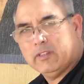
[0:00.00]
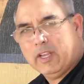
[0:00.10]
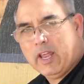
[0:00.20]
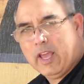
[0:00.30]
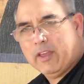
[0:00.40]

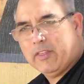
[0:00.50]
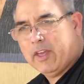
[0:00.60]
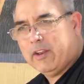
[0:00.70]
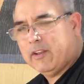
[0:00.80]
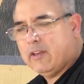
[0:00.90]
today
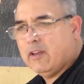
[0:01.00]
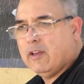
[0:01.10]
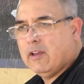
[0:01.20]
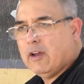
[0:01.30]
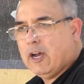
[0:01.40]
than,
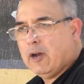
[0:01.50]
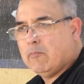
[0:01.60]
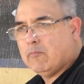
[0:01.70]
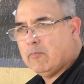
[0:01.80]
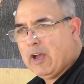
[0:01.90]

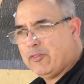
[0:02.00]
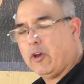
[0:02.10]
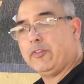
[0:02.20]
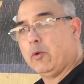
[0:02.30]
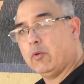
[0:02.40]
I
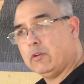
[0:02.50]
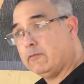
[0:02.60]
thought they would.